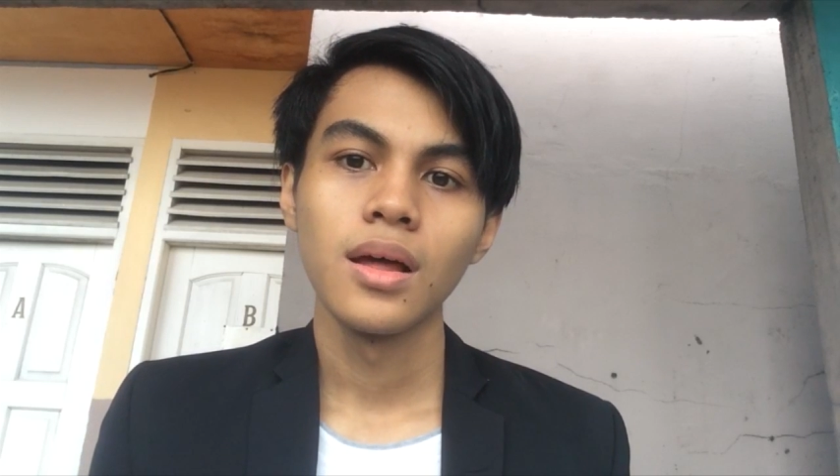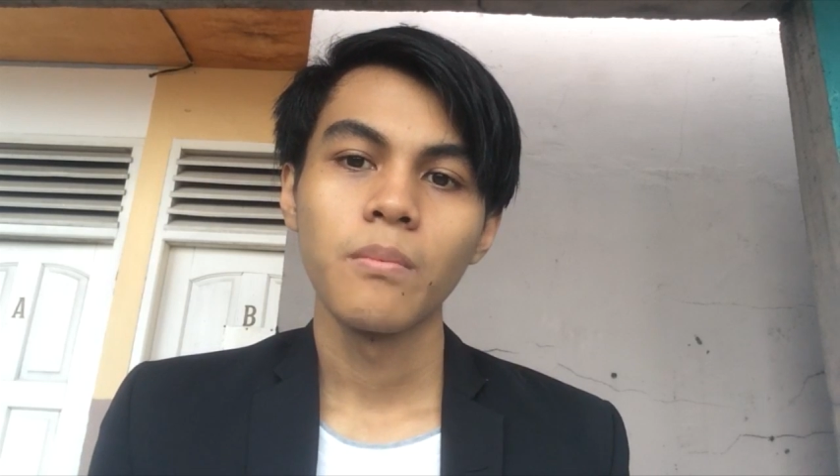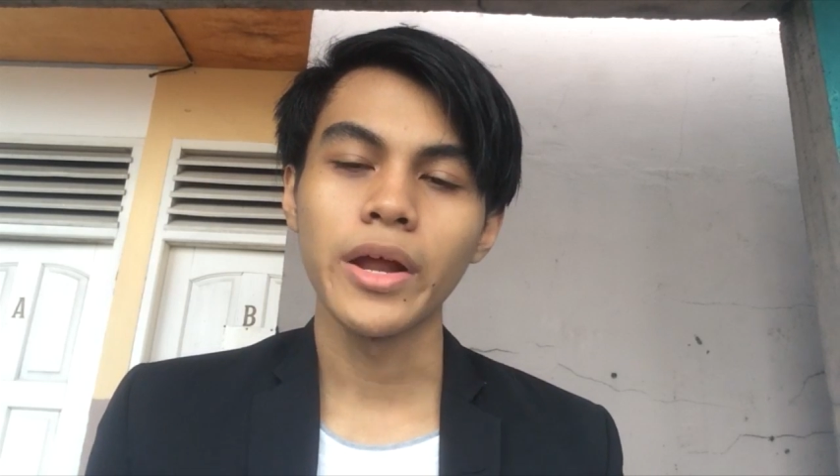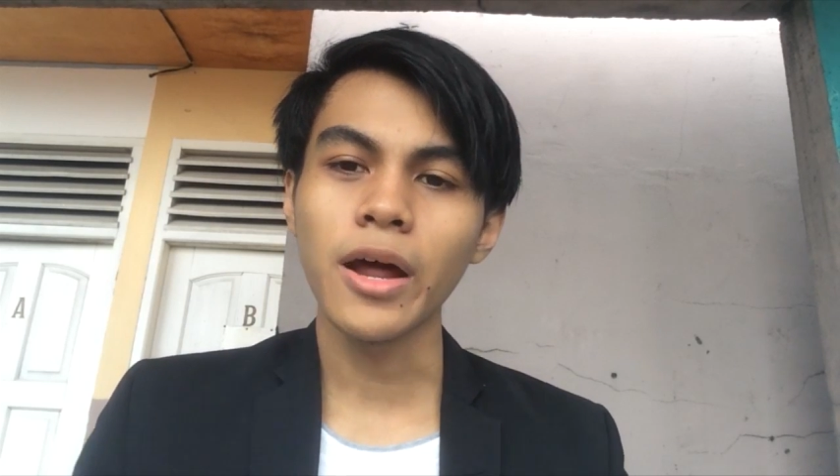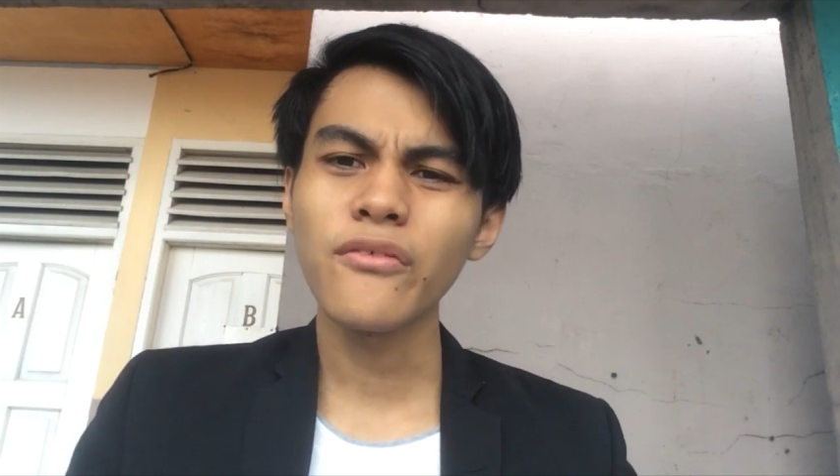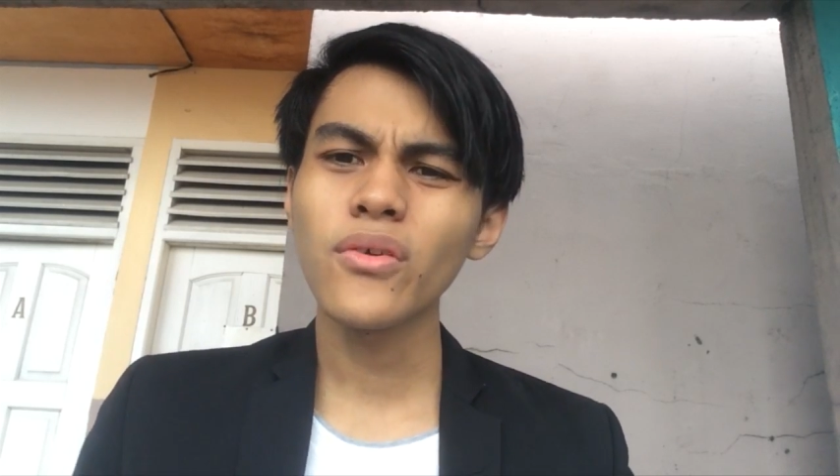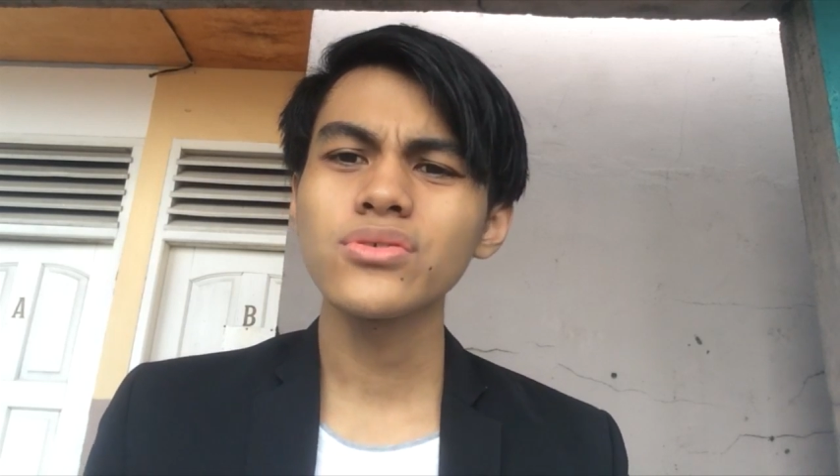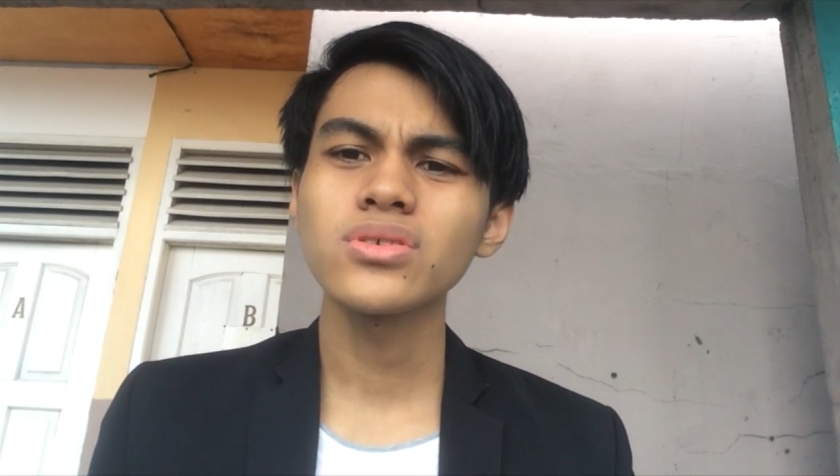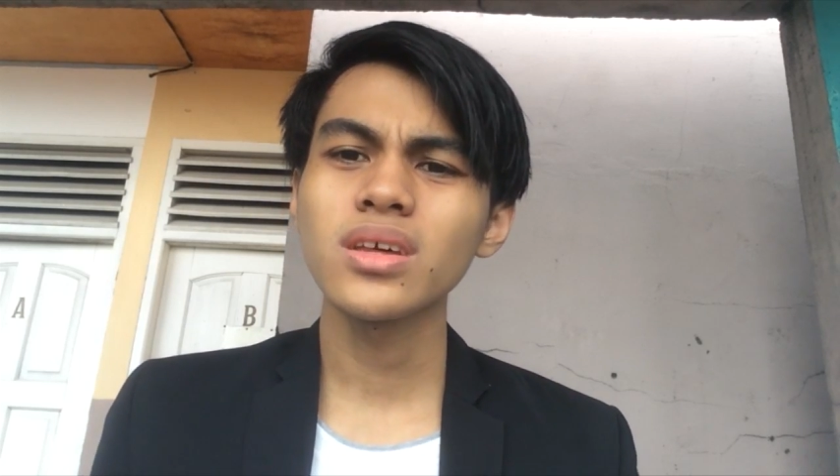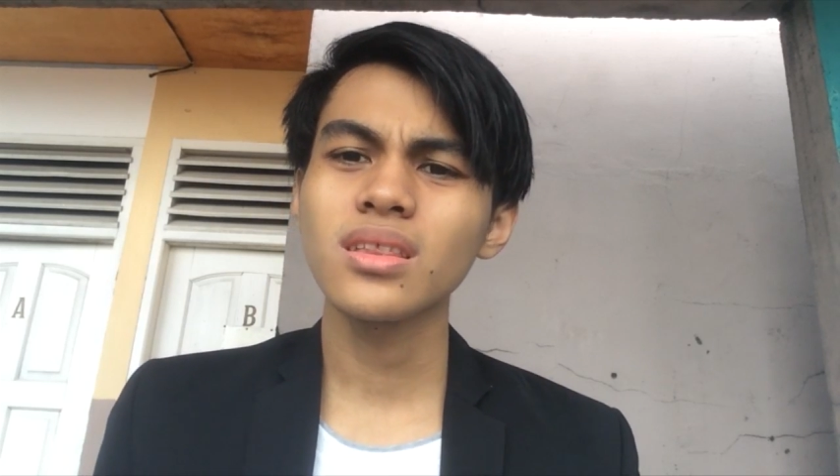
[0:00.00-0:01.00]
But
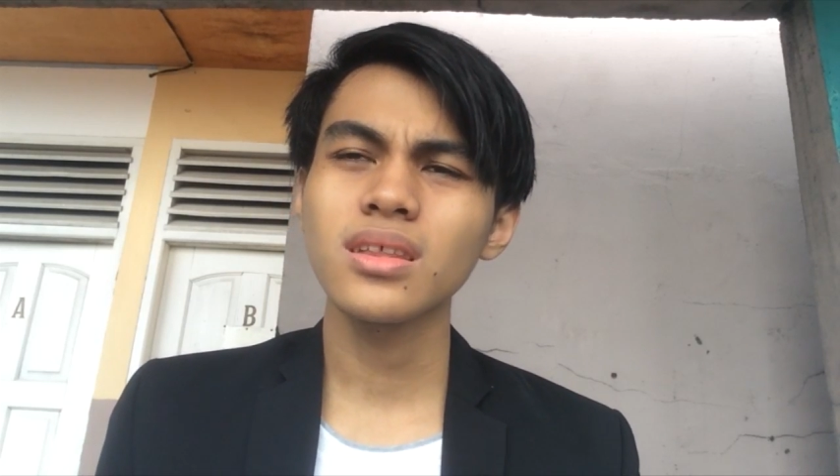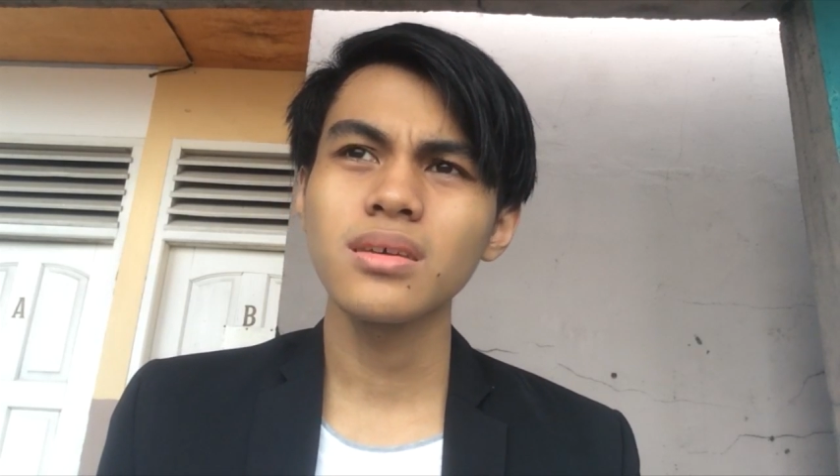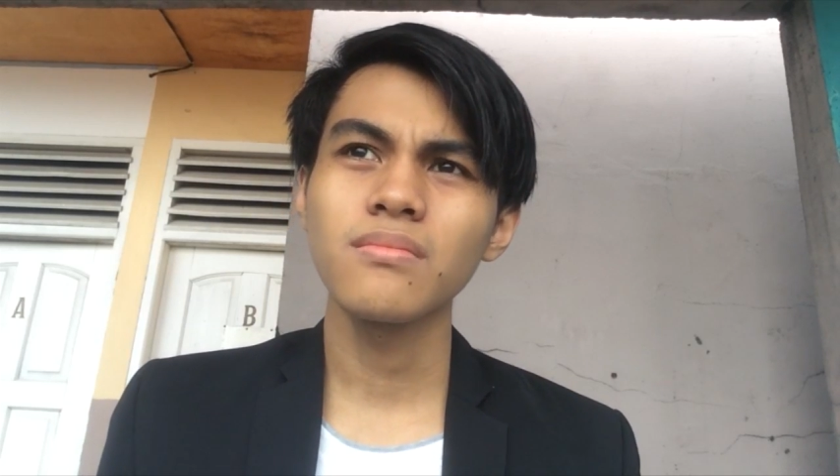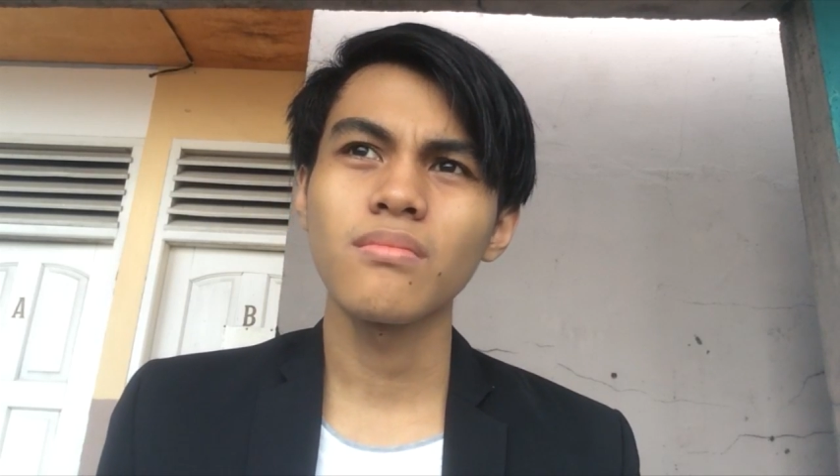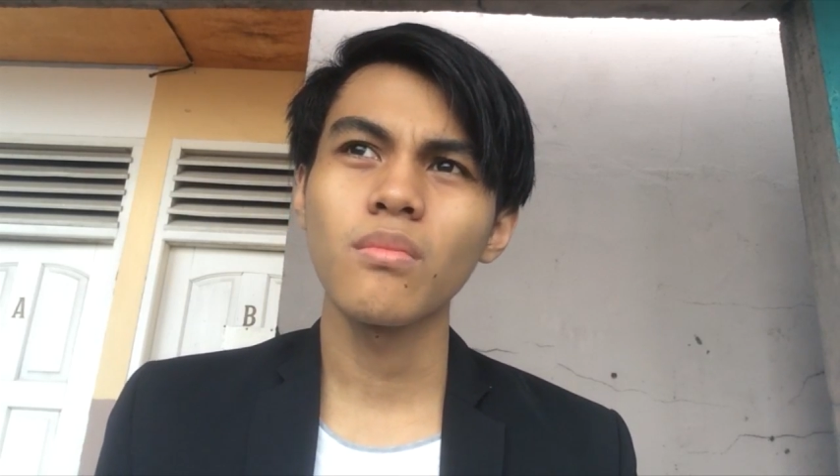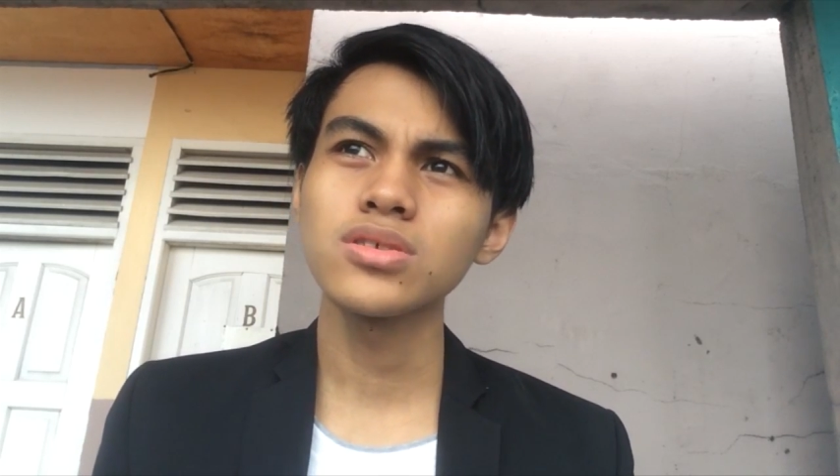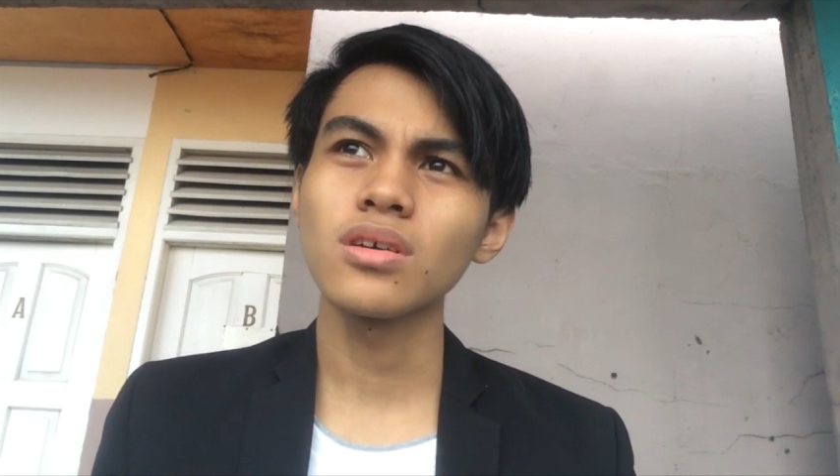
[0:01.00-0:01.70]
unfortunately, most